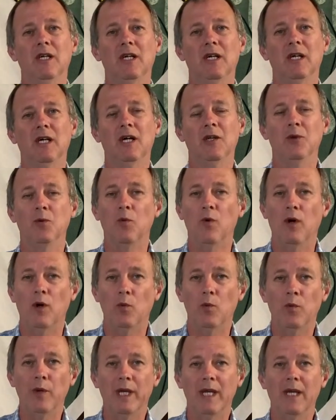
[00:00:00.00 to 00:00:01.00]
and
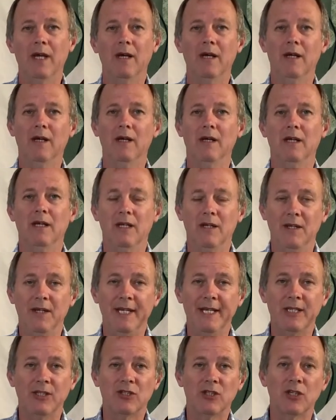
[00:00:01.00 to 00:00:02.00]
what we
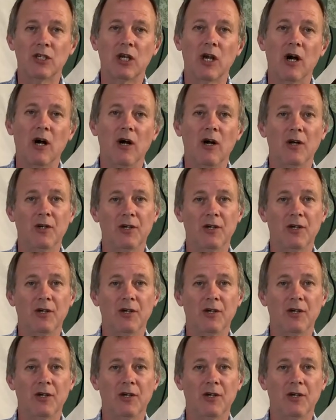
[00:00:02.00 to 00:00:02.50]
need to guard